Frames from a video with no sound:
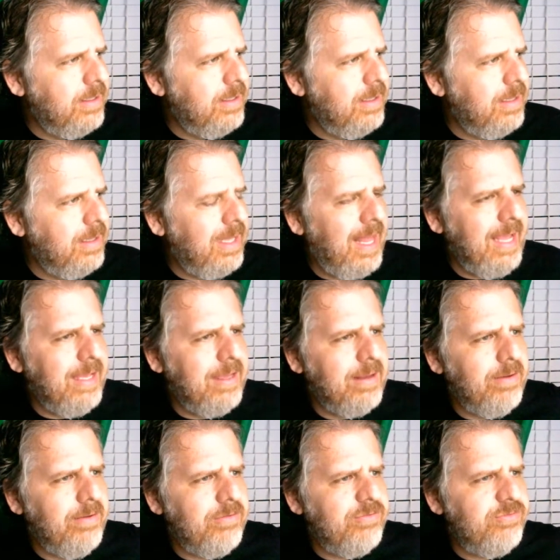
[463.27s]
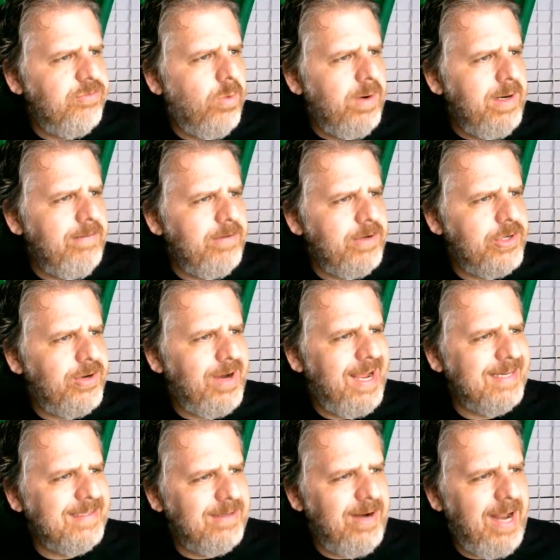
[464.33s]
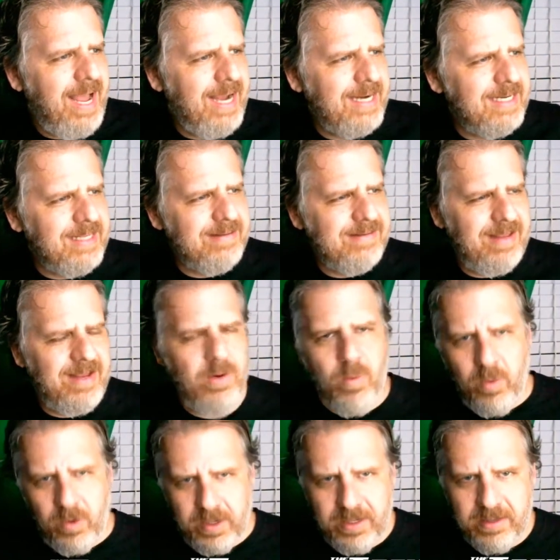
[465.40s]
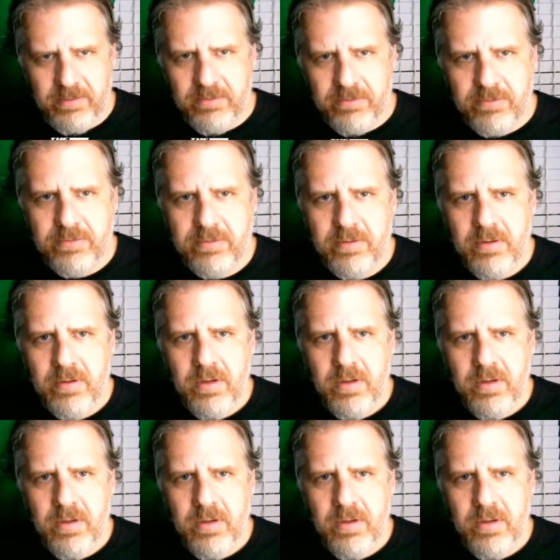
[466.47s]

like four different tracks that are acting as like organs